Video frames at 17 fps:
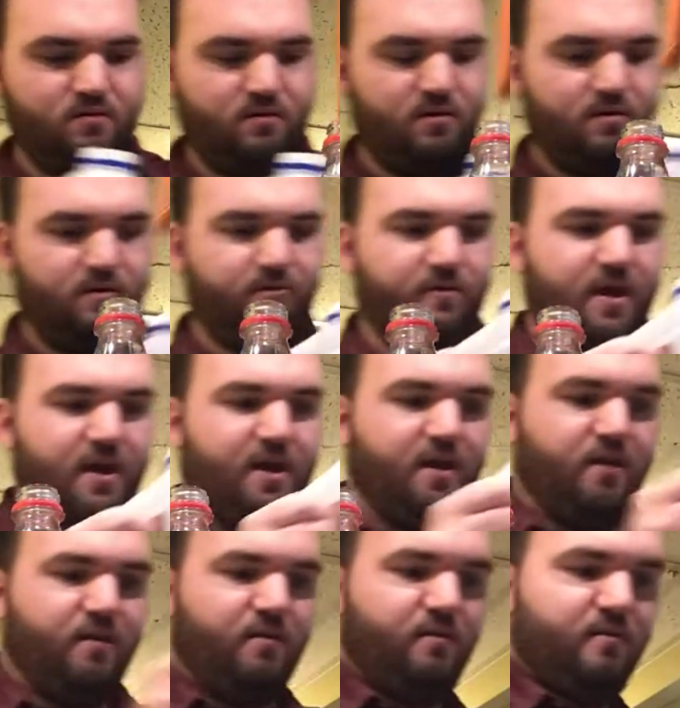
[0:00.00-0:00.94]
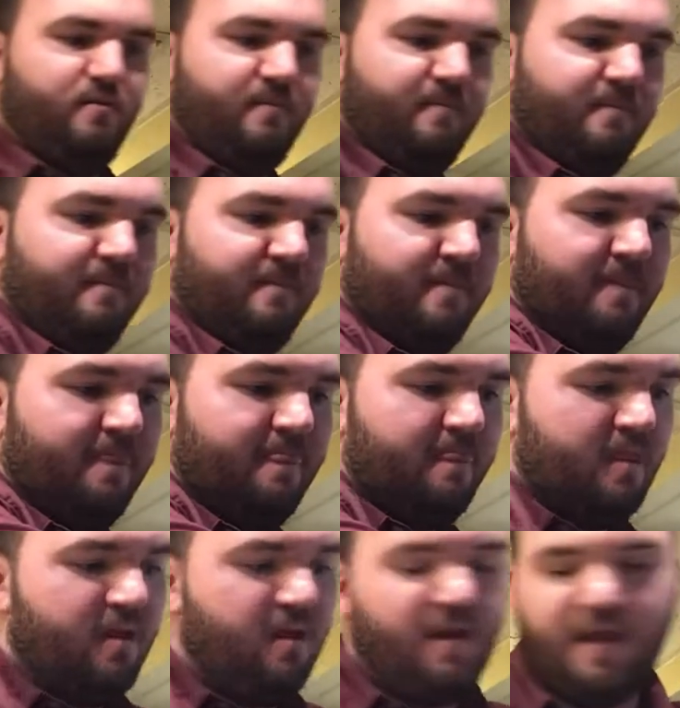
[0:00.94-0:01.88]
Alright.
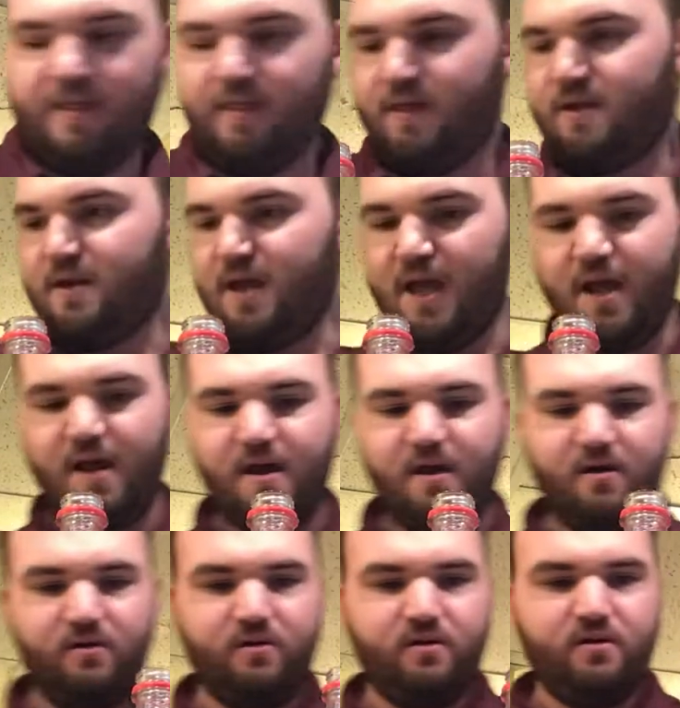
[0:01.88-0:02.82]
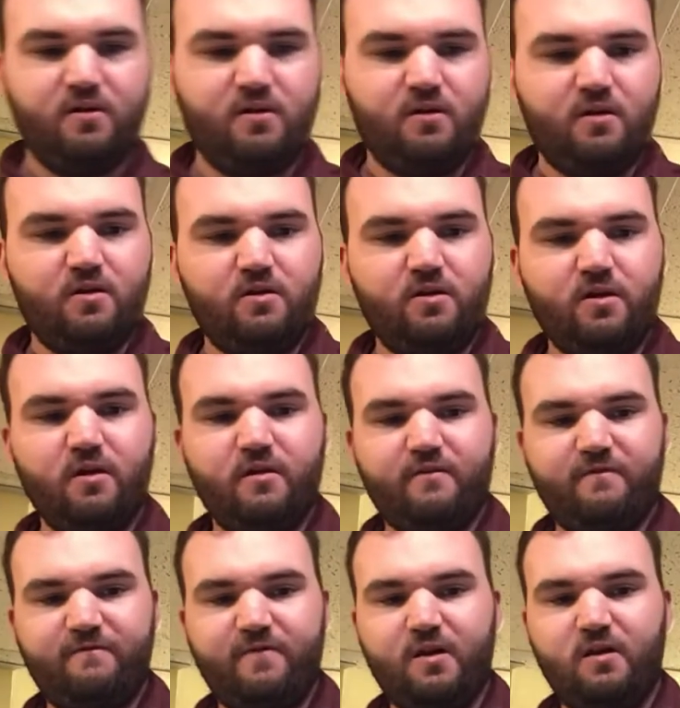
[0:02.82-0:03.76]
And then now, you're
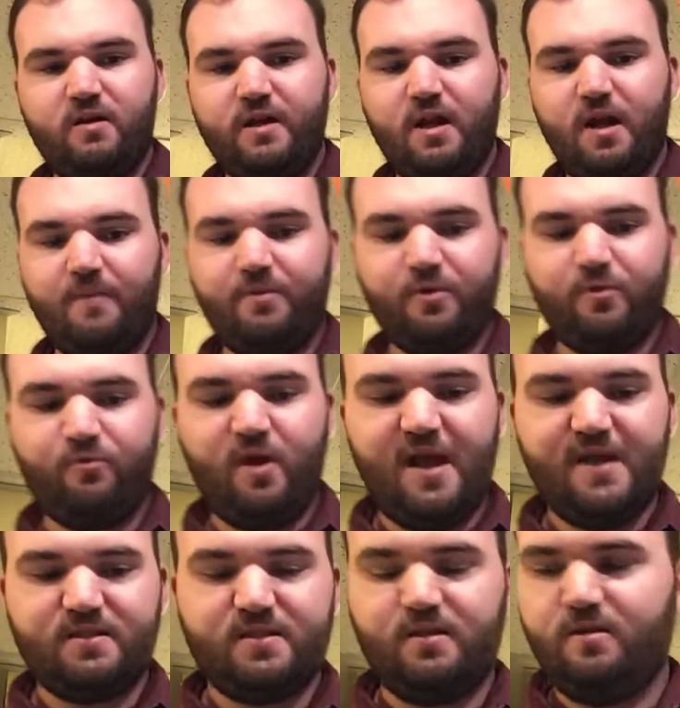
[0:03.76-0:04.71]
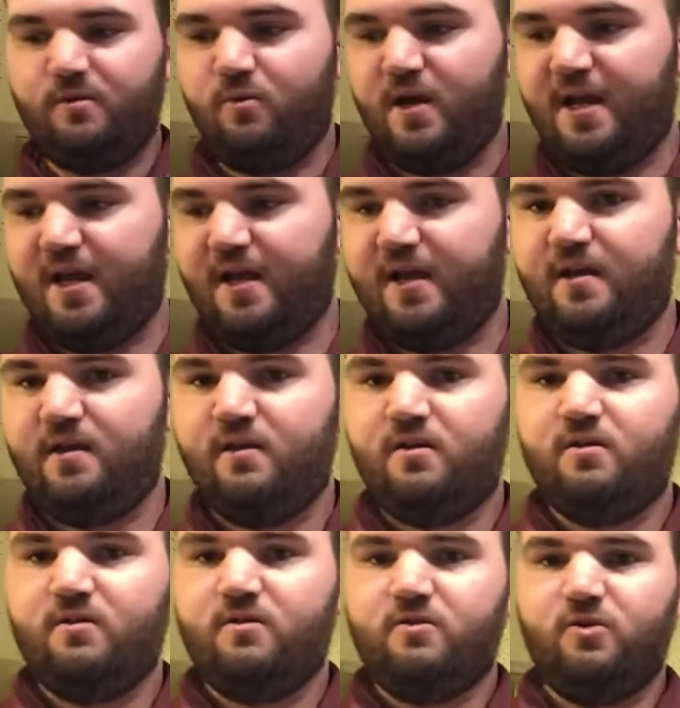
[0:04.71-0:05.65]
gonna fill it up the rest of the way
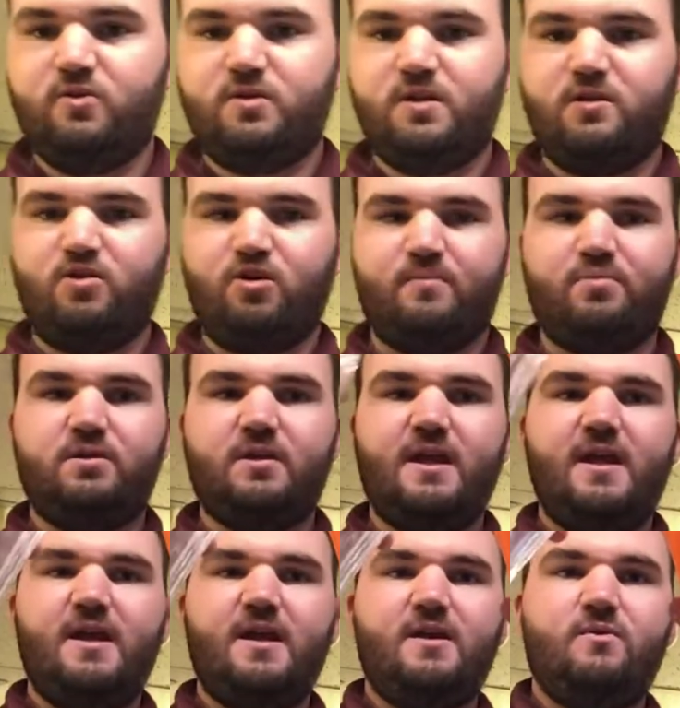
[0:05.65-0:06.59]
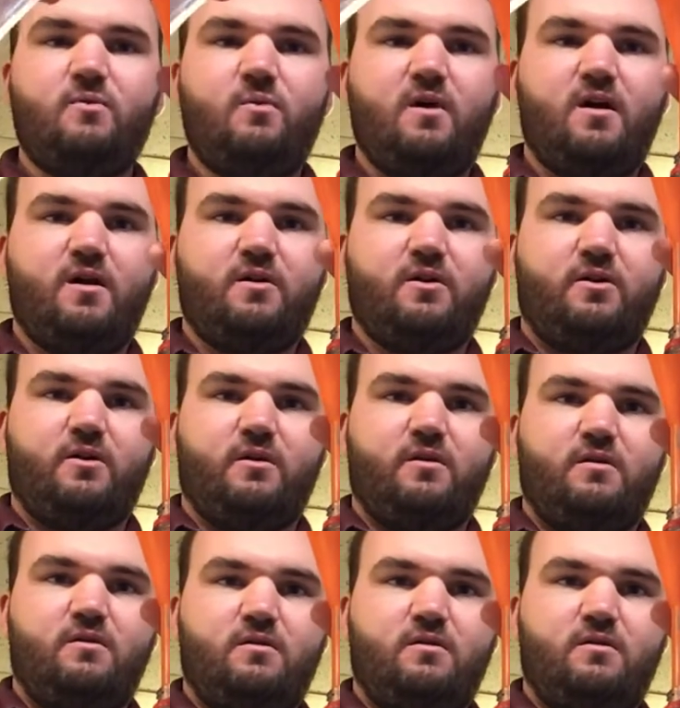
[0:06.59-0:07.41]
using your plain water.